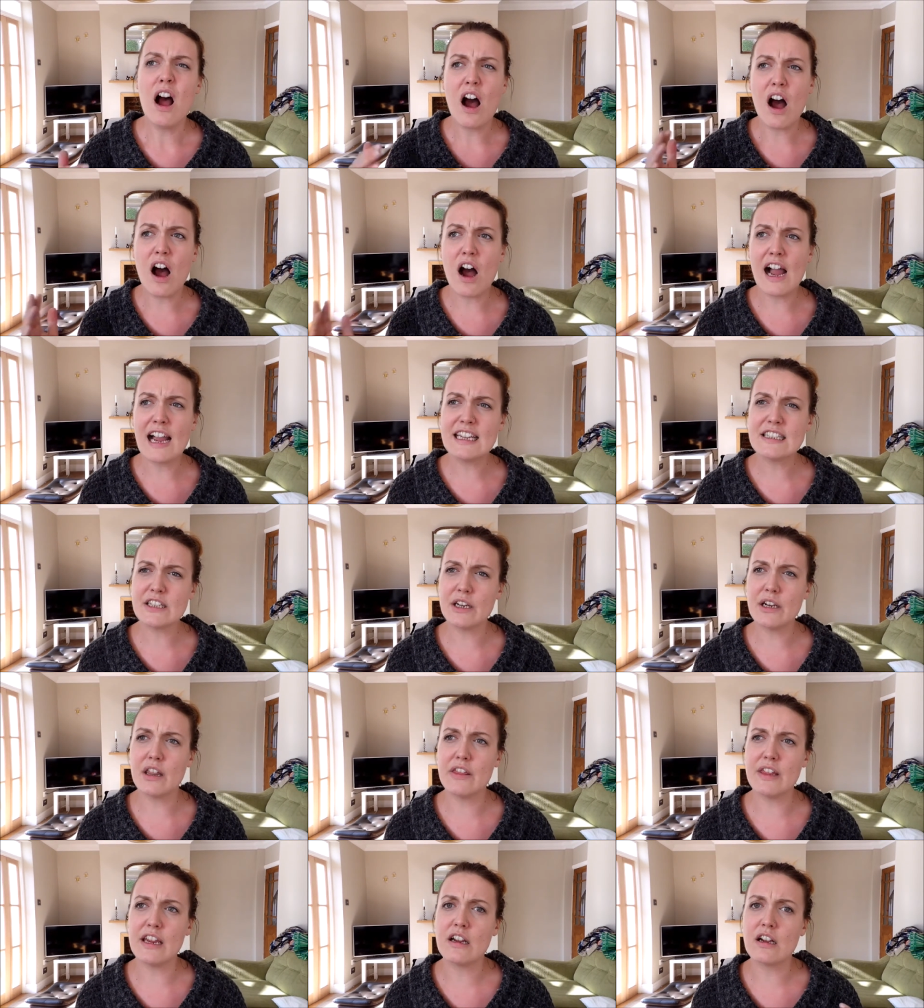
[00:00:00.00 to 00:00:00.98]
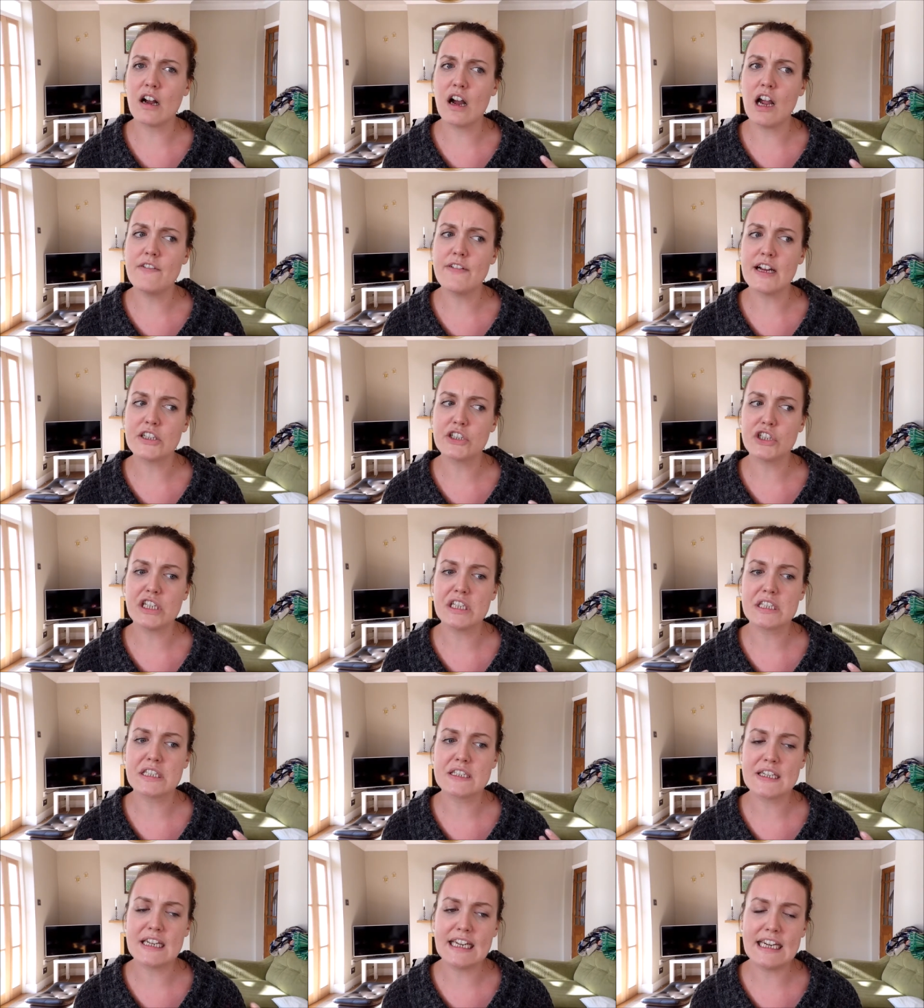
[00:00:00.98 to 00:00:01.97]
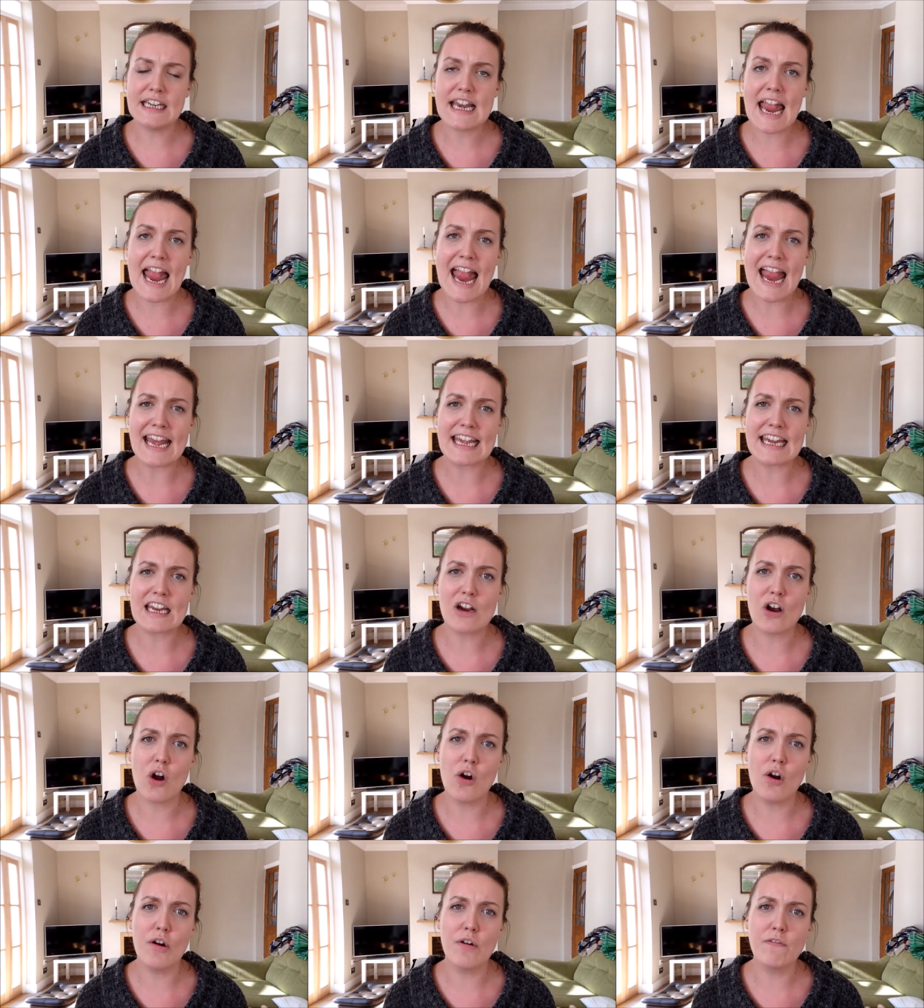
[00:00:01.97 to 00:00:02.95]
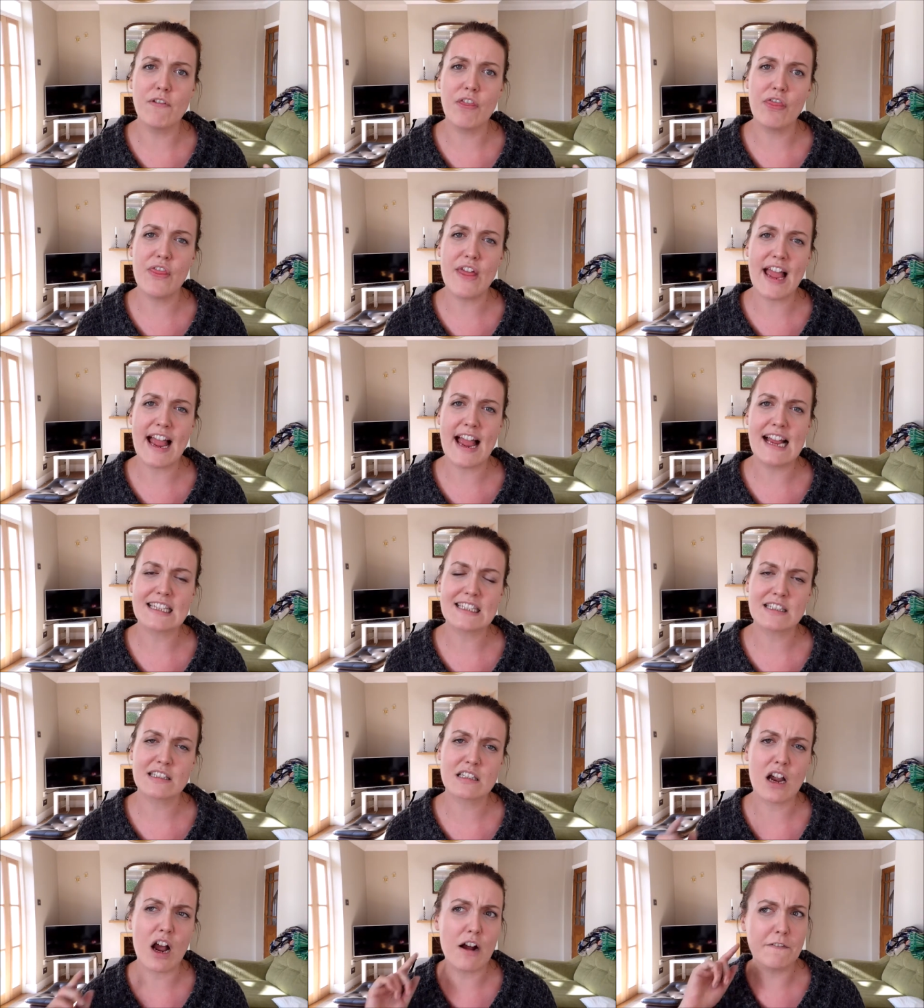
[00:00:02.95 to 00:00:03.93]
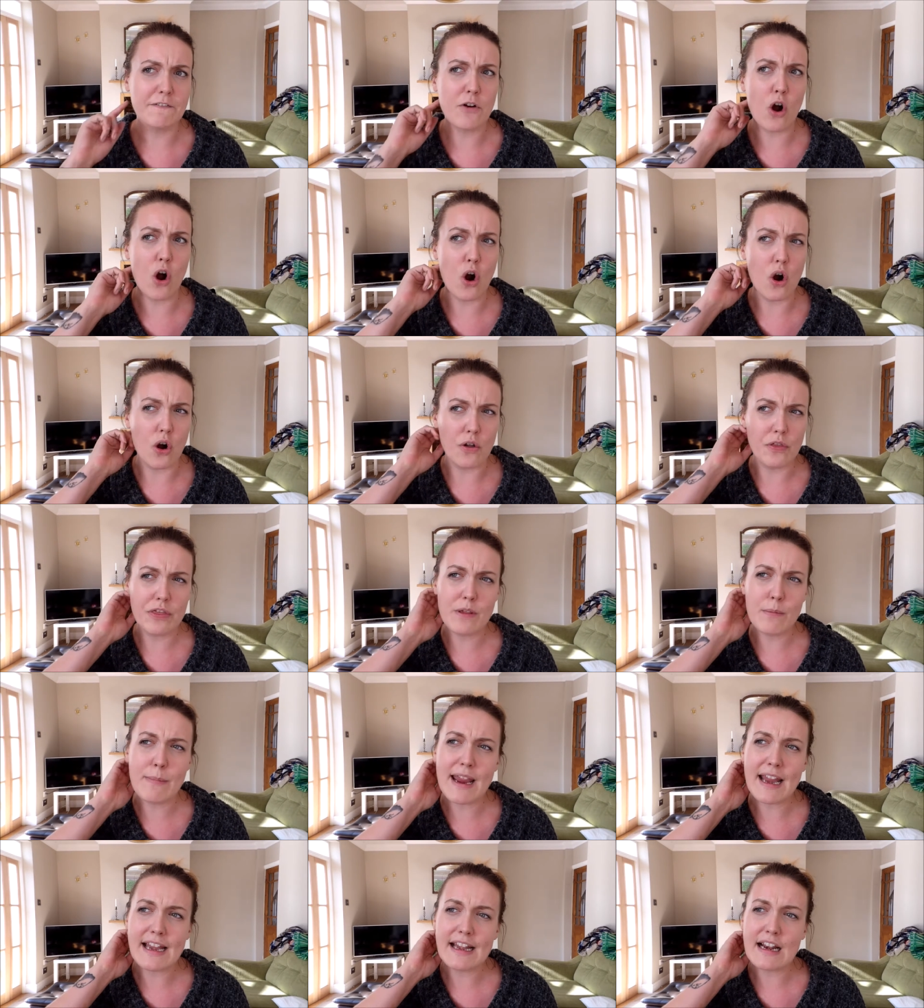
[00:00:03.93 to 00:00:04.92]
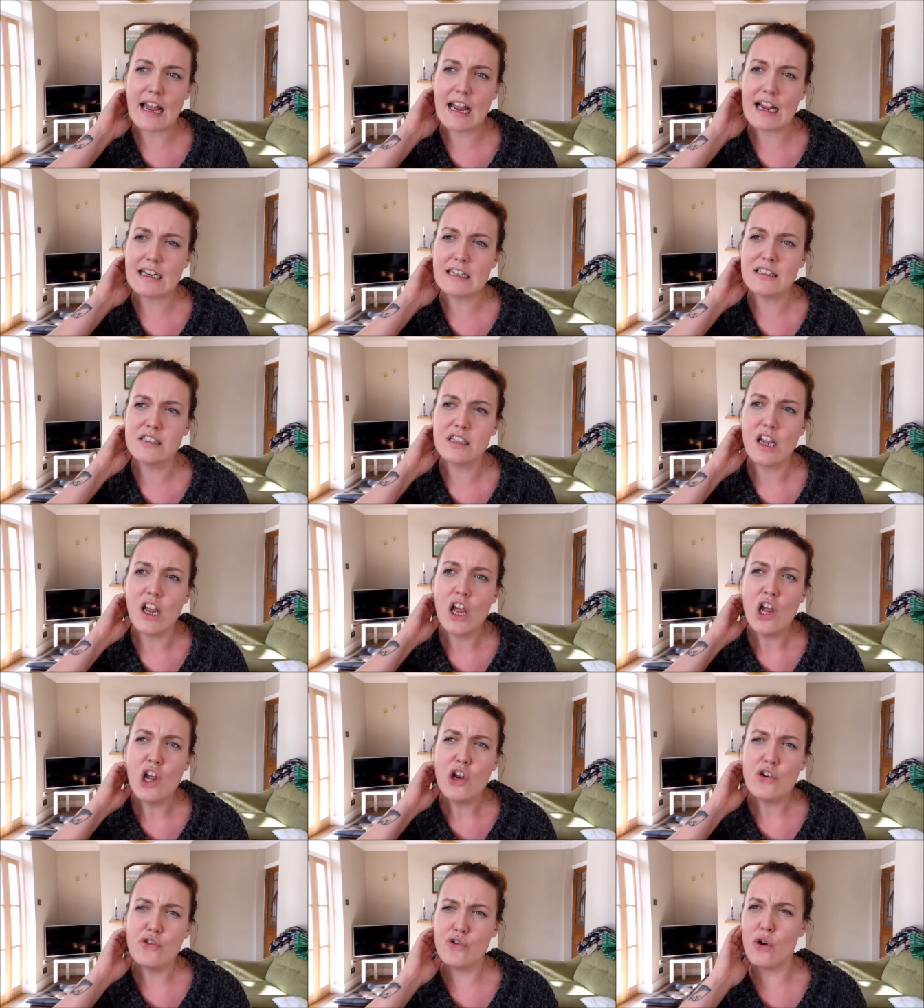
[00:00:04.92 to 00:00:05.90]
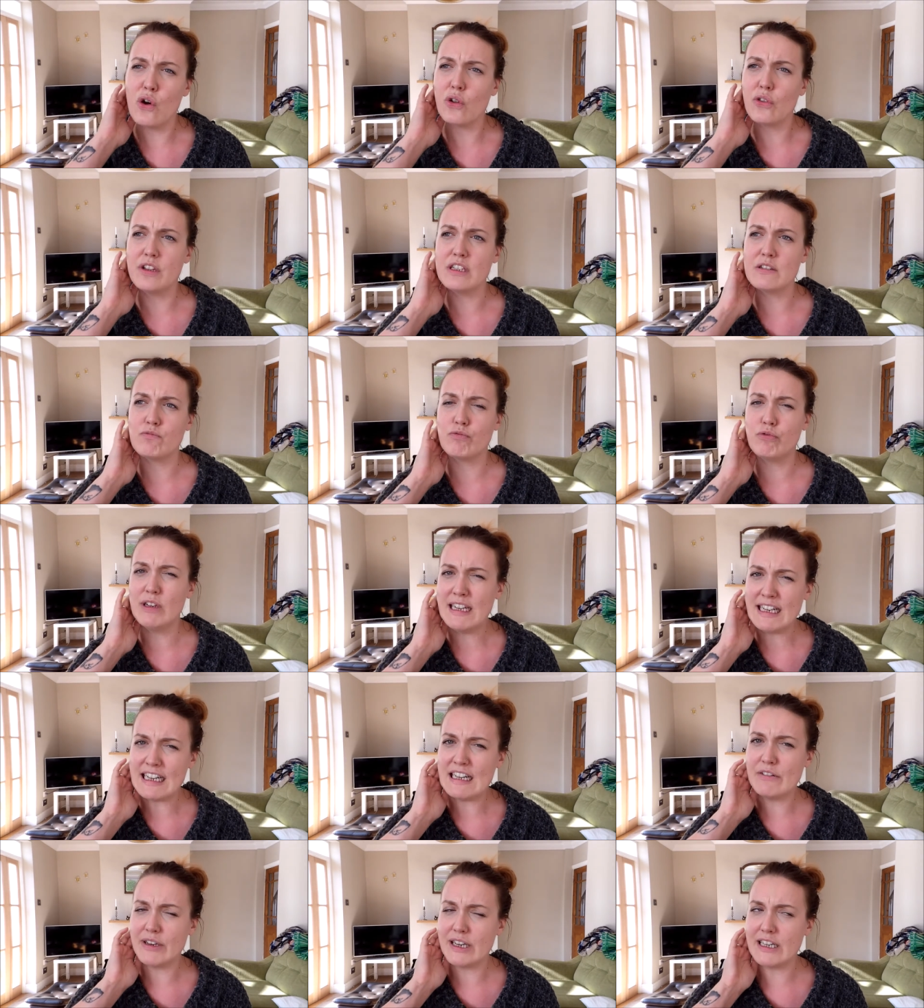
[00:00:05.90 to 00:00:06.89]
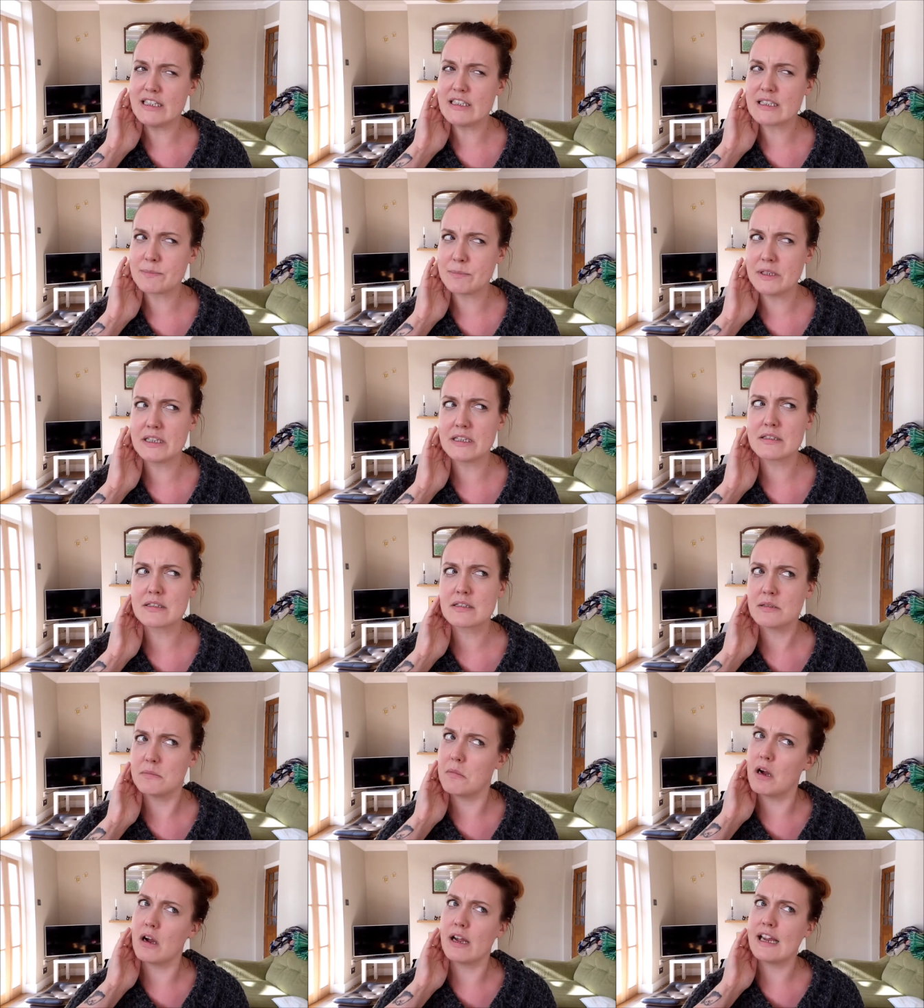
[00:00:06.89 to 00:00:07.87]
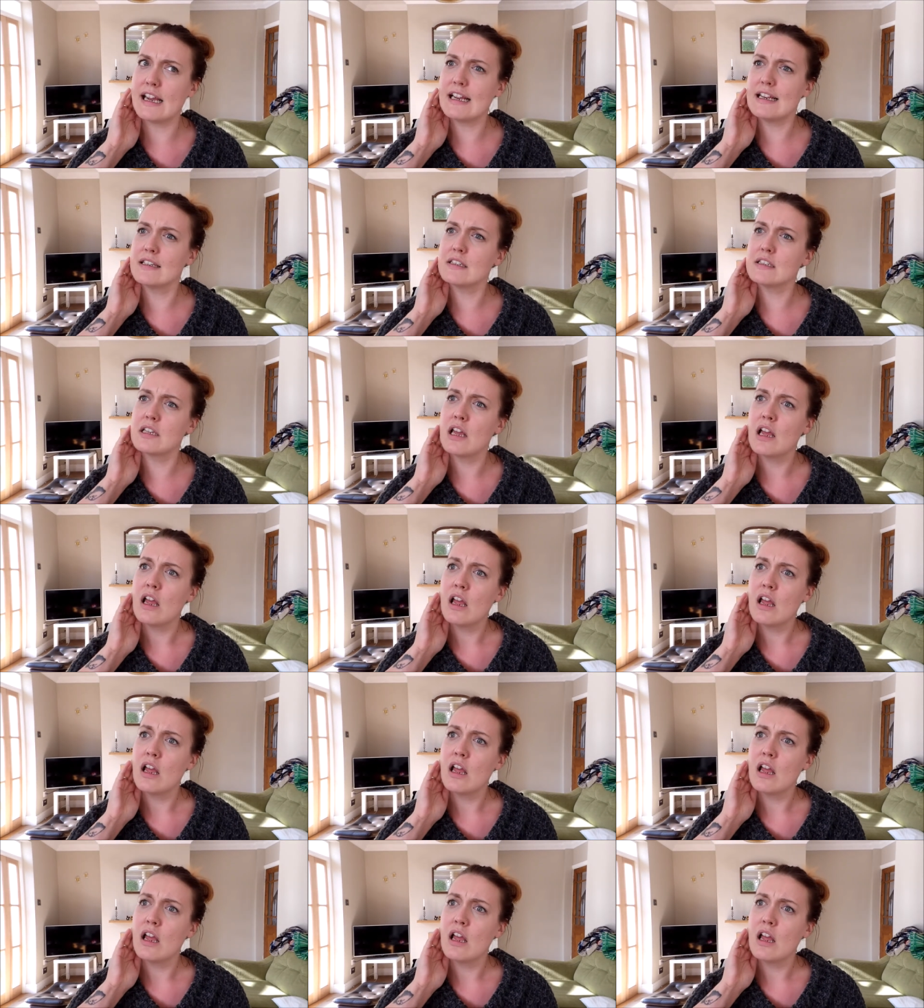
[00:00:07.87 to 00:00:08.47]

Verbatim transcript: I don't think I've actually seen any of their stuff on the mainland. Not that really, really springs to mind.